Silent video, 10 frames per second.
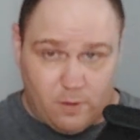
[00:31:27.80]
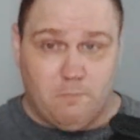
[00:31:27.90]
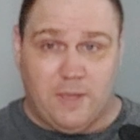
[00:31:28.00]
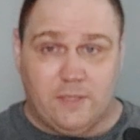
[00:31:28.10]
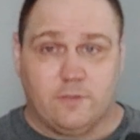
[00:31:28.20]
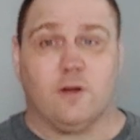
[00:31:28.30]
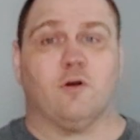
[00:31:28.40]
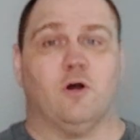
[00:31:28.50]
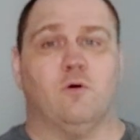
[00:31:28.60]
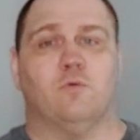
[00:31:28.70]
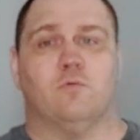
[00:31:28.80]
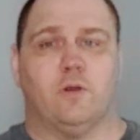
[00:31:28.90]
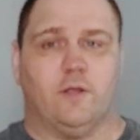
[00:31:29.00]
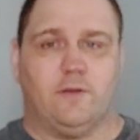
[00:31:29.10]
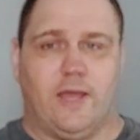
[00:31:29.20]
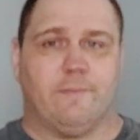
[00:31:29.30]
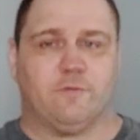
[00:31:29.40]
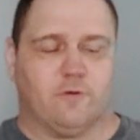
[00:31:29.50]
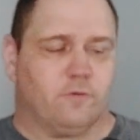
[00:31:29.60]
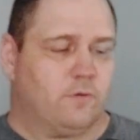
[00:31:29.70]
make their own
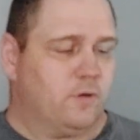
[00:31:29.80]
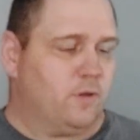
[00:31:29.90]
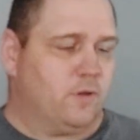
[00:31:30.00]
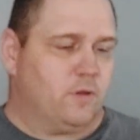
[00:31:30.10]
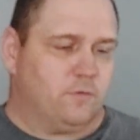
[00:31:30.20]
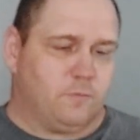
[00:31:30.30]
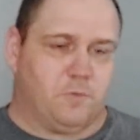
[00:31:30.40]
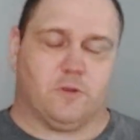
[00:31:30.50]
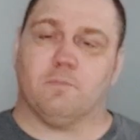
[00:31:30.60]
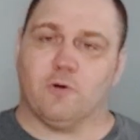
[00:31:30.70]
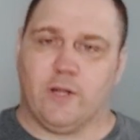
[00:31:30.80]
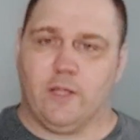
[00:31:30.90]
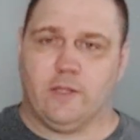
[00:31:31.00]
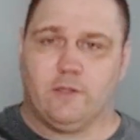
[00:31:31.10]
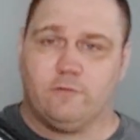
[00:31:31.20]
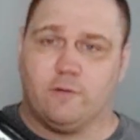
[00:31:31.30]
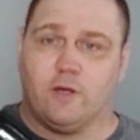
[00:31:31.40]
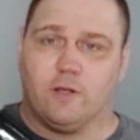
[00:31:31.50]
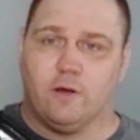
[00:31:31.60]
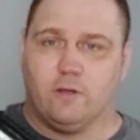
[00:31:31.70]
adapter to put the Bernoulli
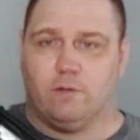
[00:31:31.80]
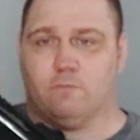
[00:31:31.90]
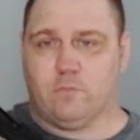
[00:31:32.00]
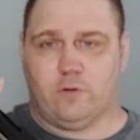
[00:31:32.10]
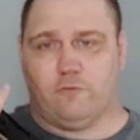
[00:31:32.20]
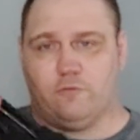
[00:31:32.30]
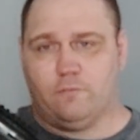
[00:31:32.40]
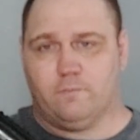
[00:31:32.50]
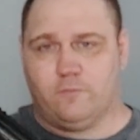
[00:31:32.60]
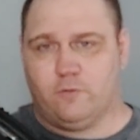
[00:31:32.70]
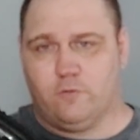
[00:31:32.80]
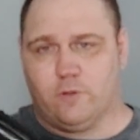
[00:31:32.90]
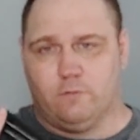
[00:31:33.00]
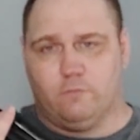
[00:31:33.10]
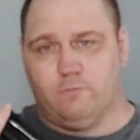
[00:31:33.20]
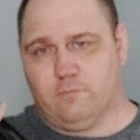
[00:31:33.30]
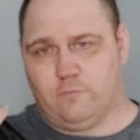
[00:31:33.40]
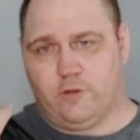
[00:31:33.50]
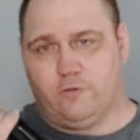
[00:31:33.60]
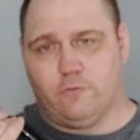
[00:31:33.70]
stock on it, which, so you can
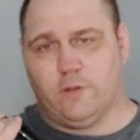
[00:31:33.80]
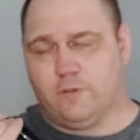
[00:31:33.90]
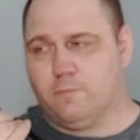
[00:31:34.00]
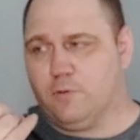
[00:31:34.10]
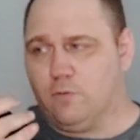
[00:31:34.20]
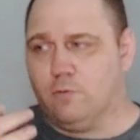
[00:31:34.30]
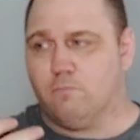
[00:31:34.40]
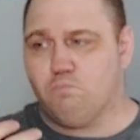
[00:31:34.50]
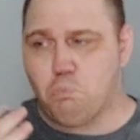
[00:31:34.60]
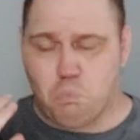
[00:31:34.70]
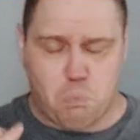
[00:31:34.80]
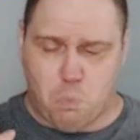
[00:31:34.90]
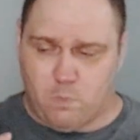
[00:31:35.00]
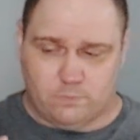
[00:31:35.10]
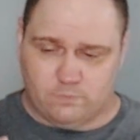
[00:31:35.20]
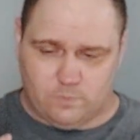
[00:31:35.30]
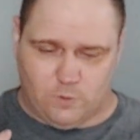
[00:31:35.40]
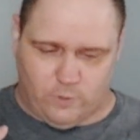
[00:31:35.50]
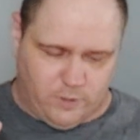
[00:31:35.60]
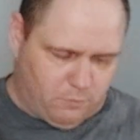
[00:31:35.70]
change your length of pull
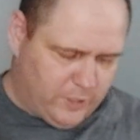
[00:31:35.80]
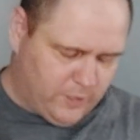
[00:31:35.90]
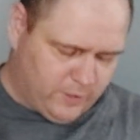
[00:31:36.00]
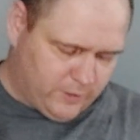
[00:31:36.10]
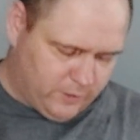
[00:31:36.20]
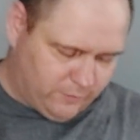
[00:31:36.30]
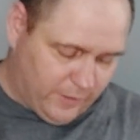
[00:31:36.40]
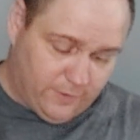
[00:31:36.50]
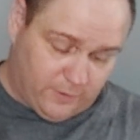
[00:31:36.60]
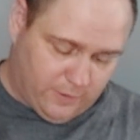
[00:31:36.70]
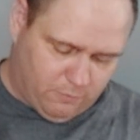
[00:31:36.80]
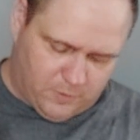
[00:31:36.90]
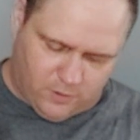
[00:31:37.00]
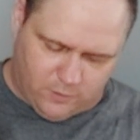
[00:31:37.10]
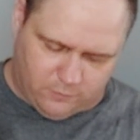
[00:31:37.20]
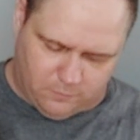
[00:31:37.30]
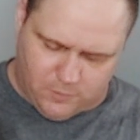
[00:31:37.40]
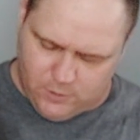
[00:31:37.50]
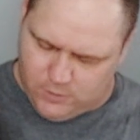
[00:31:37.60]
the way the Bernoulli does. I think that would be awesome.